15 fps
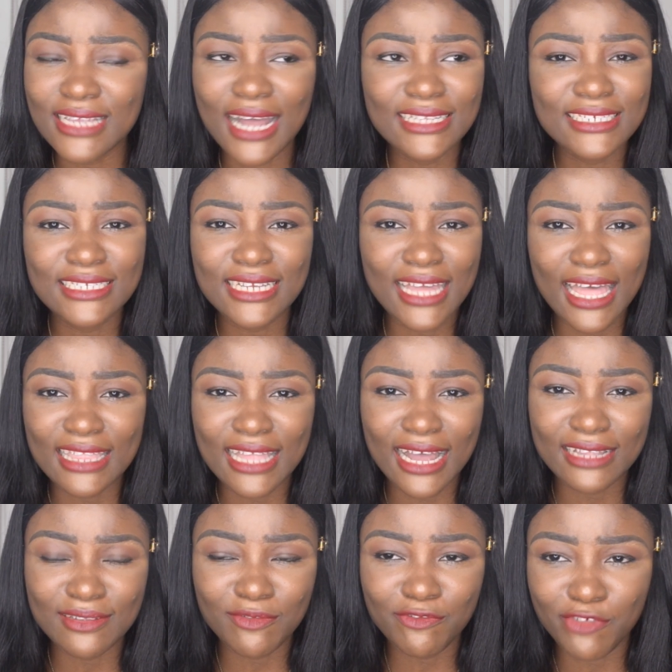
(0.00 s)
How did she get
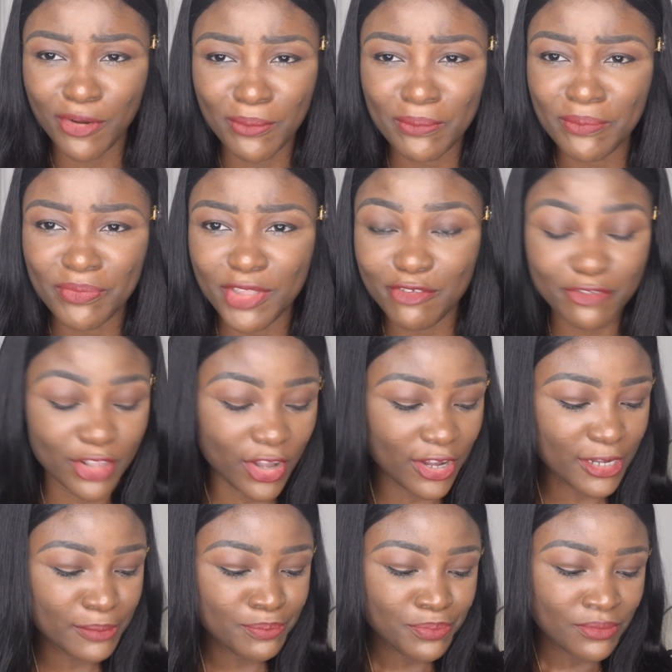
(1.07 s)
that from the
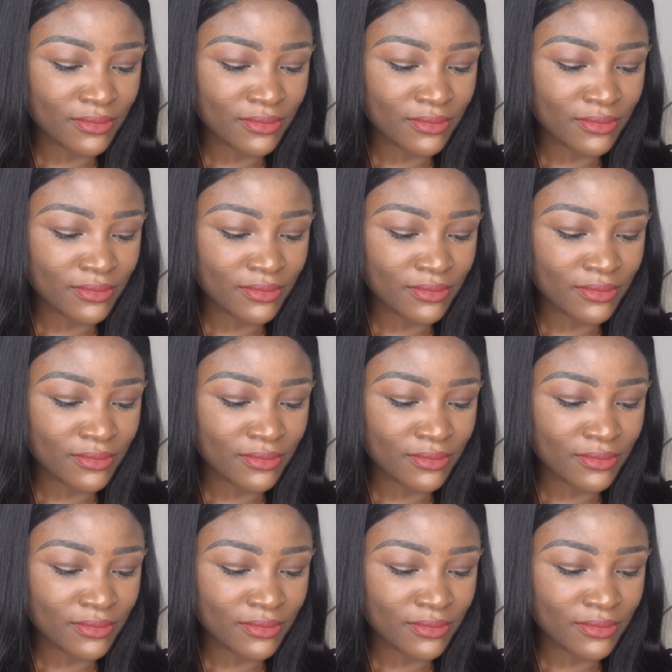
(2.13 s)
vlog?